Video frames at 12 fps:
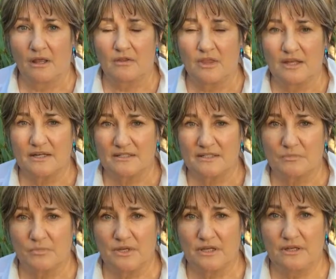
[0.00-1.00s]
That
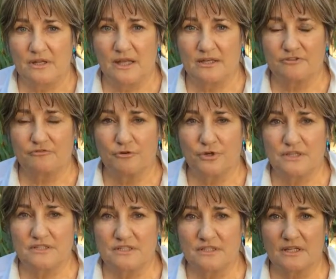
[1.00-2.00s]
doesn't mean that, for
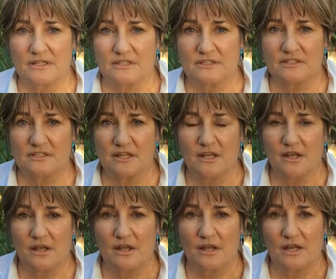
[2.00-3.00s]
instance,
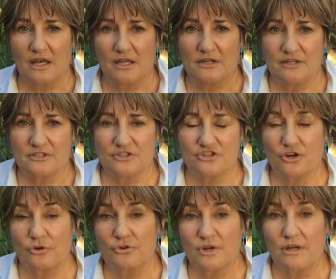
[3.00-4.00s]
the leaders'
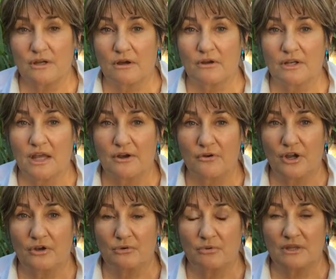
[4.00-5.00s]
children can't carry
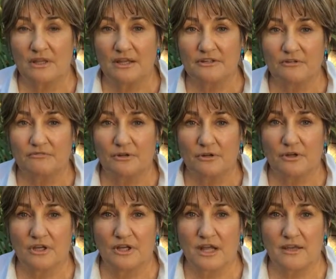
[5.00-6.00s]
on with that. If you
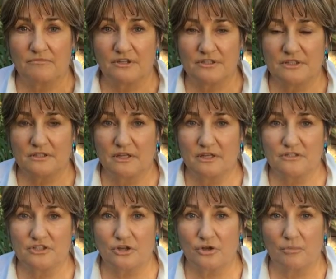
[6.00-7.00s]
look at David and
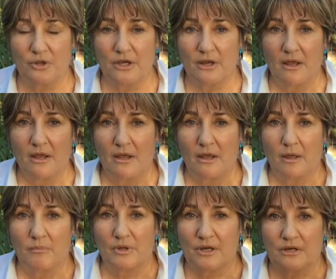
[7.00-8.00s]
Solomon,
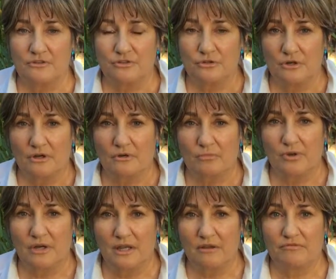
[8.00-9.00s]
but I do not
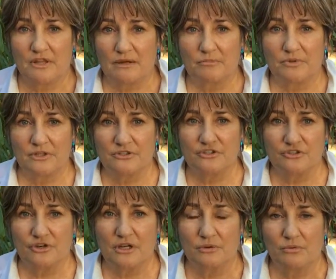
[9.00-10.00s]
believe that
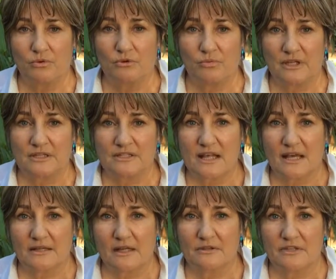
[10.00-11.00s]
ministry will be
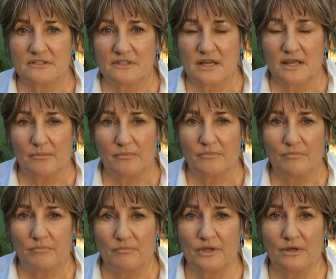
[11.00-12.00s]
exactly the same,
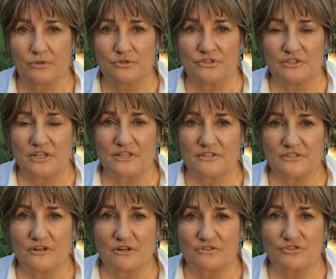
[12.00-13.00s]
because it's
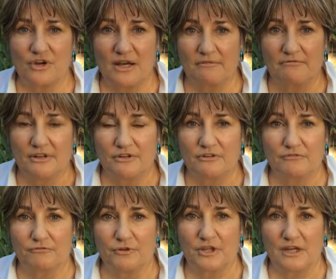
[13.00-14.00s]
not relevant
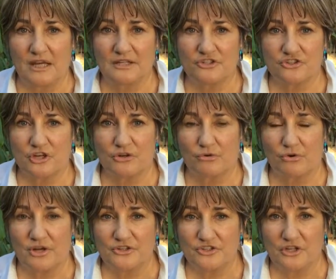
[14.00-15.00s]
for the next
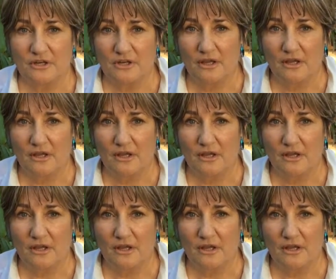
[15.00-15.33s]
generation.